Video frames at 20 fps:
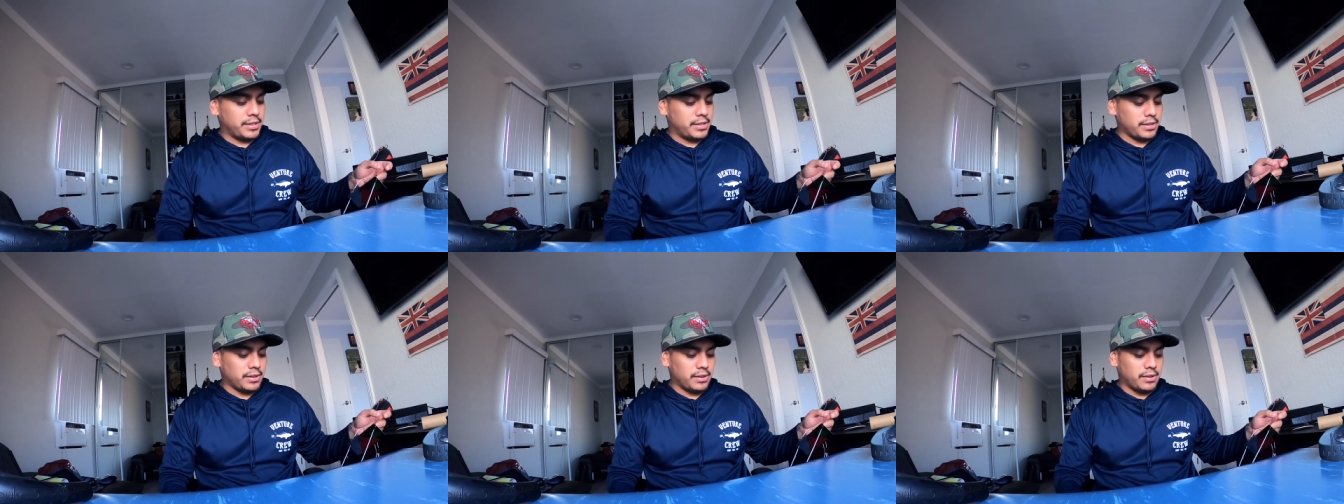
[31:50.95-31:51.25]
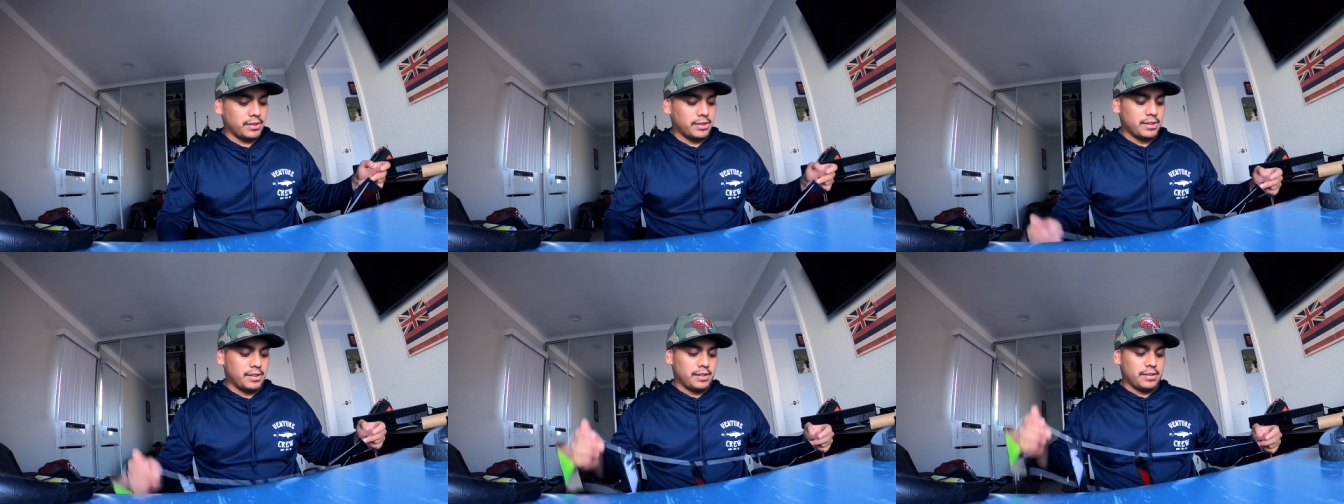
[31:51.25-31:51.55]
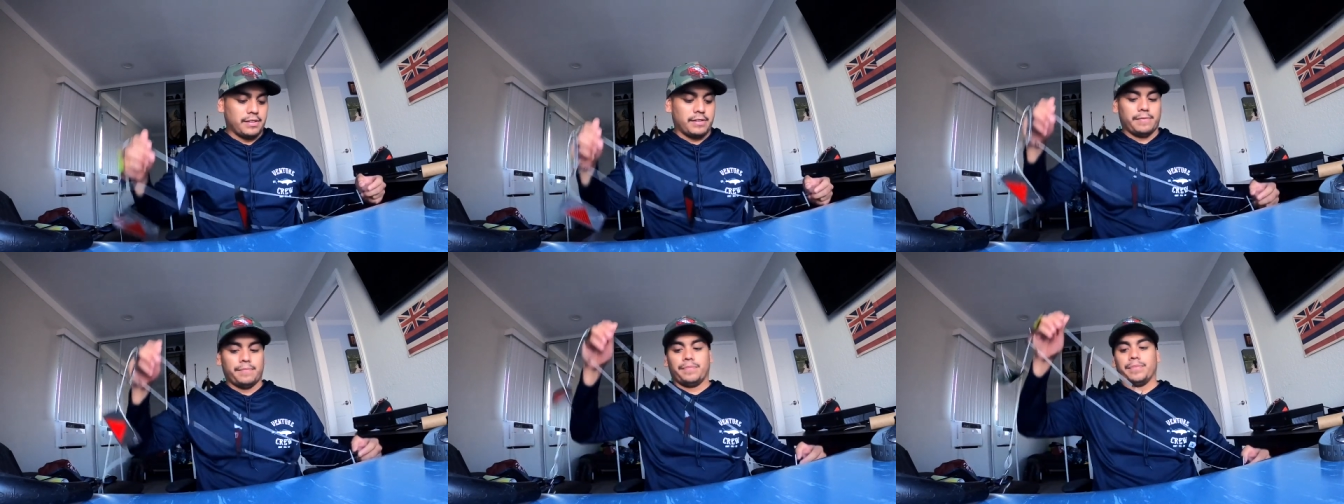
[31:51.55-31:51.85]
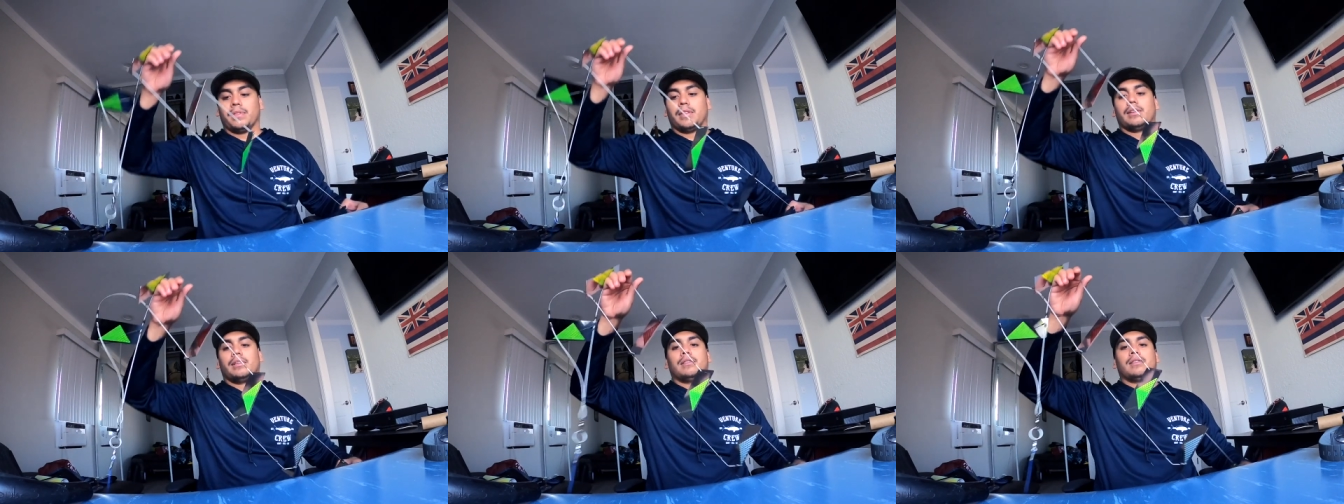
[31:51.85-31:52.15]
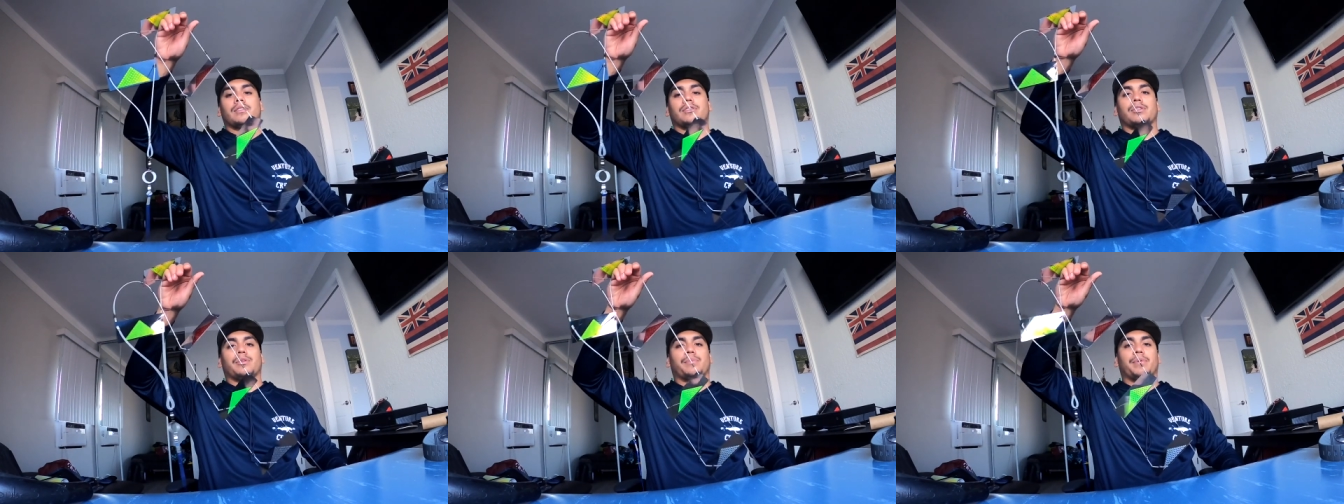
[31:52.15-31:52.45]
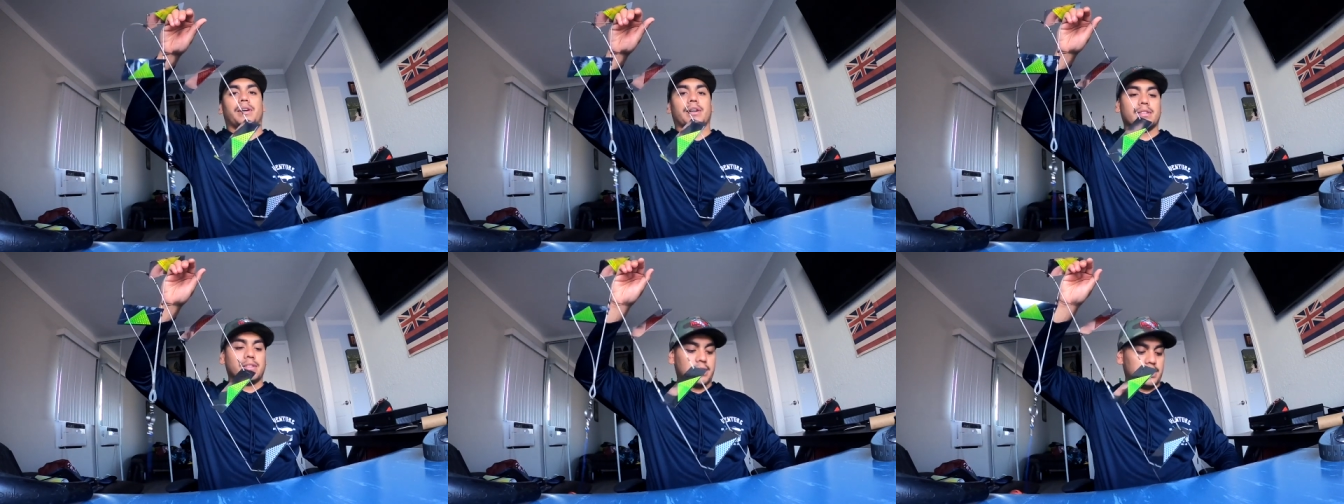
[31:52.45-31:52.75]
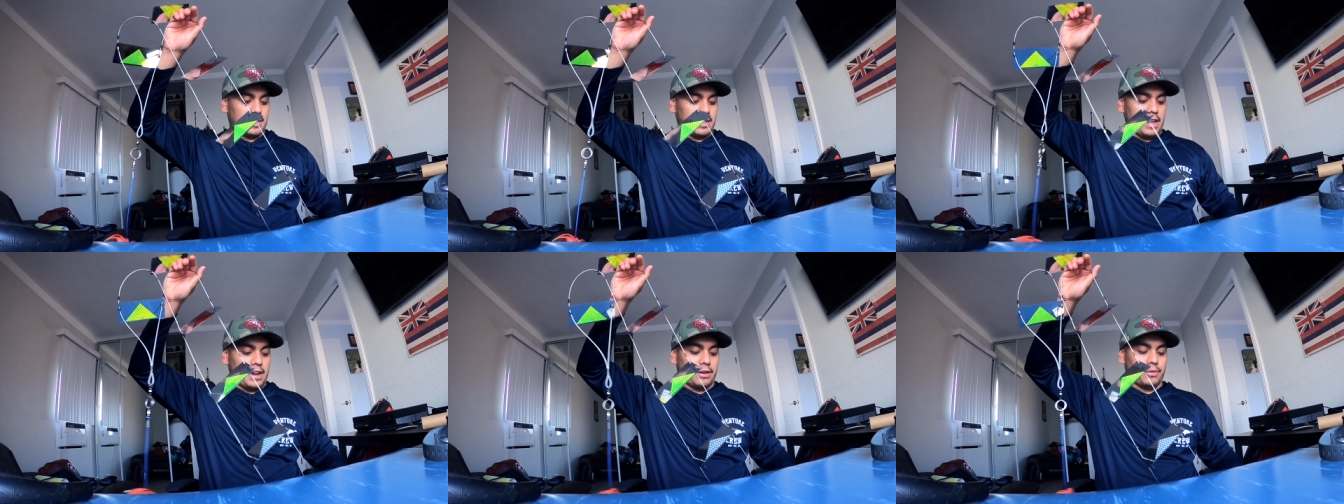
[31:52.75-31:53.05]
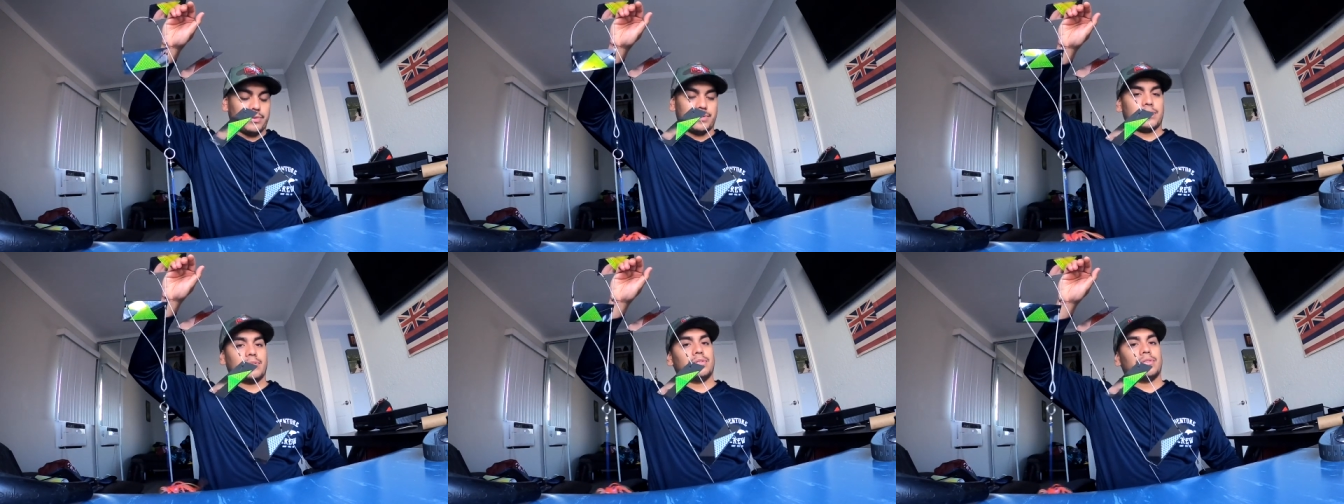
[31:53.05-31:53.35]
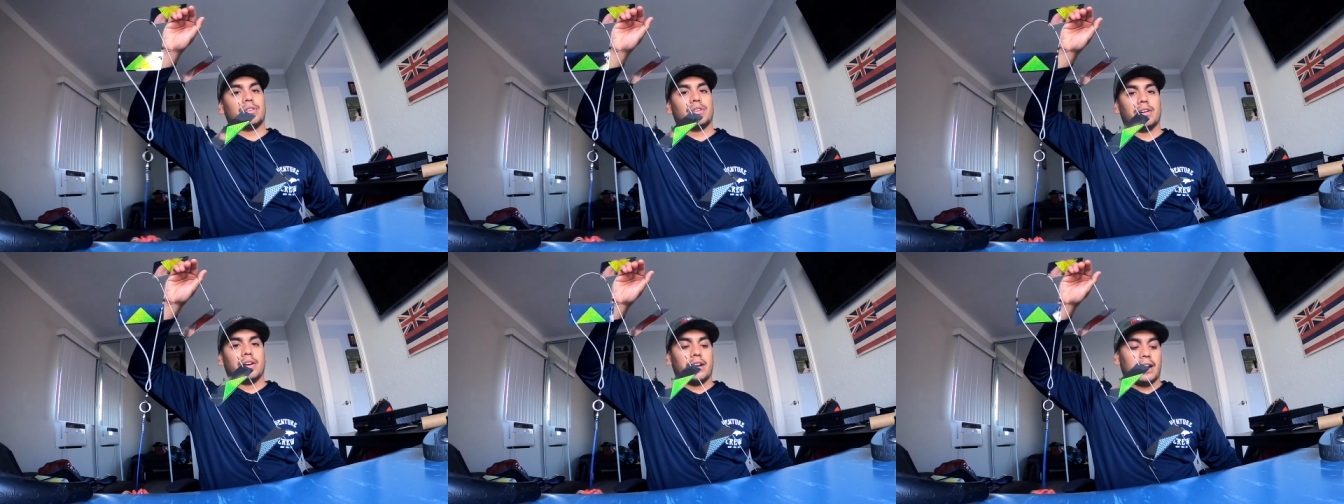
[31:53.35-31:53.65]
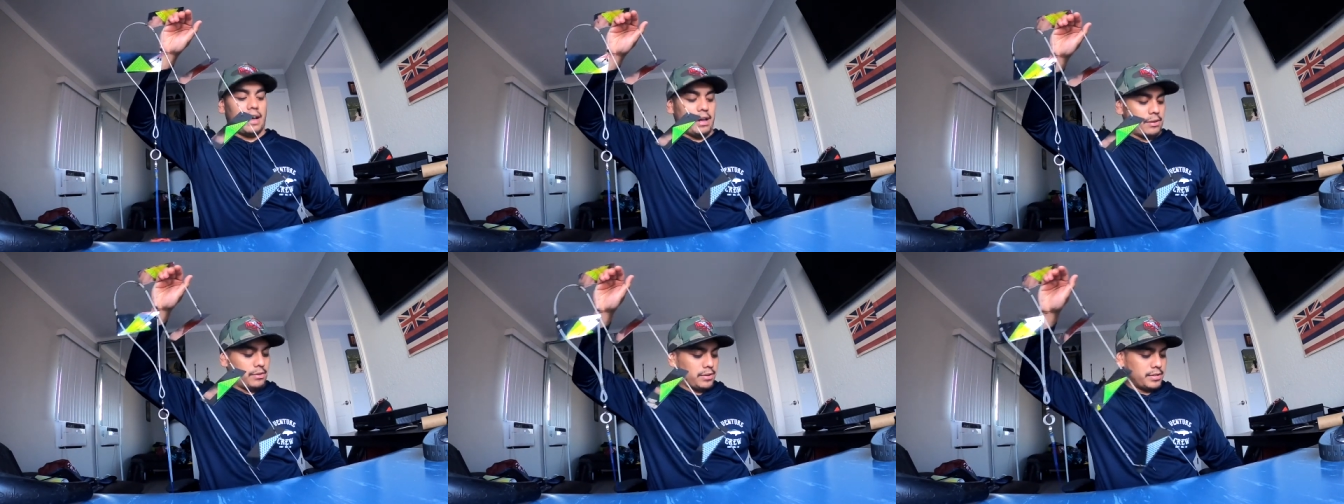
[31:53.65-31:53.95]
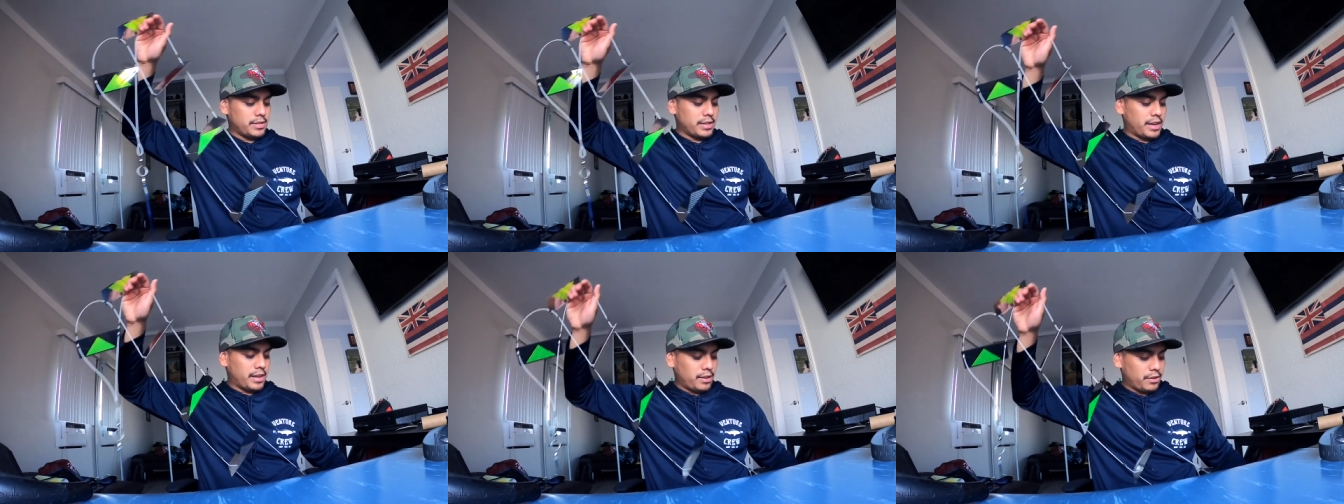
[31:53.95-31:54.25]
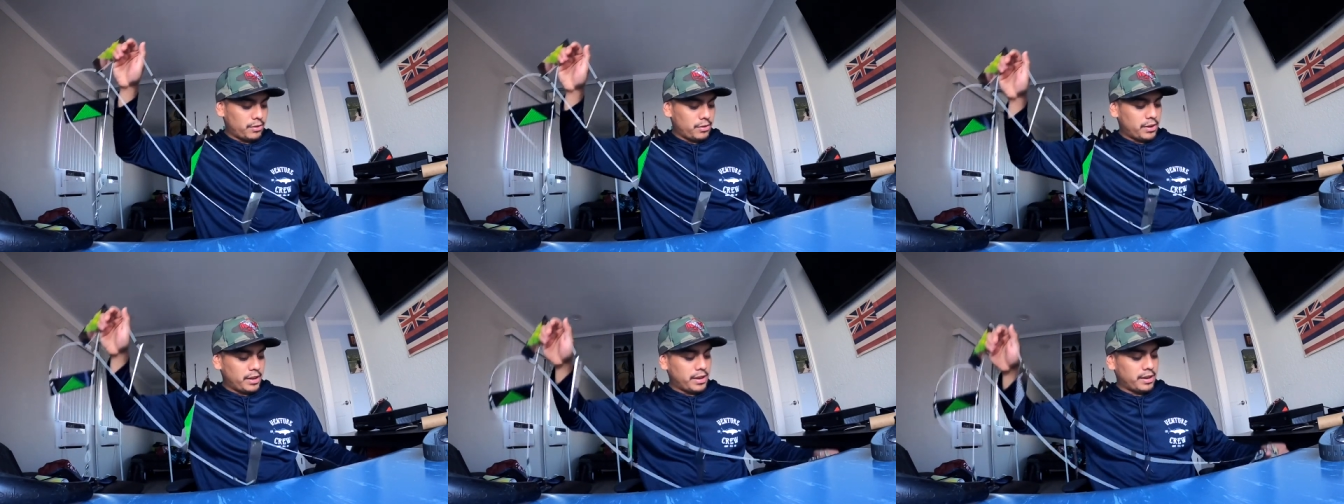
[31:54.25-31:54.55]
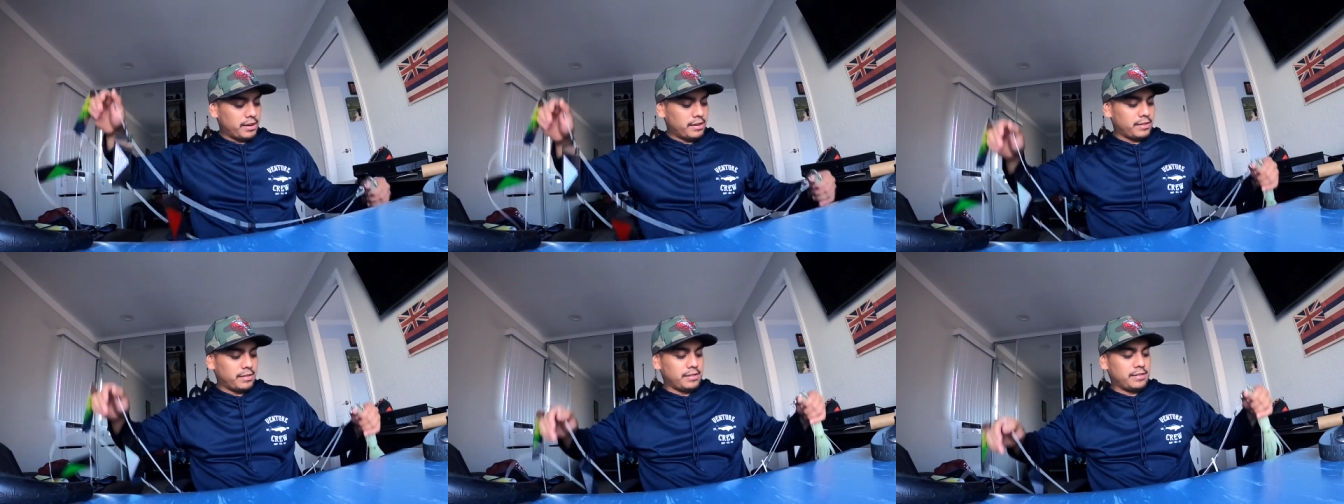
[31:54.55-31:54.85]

So, so because this ladder was so good, I was like, you know what?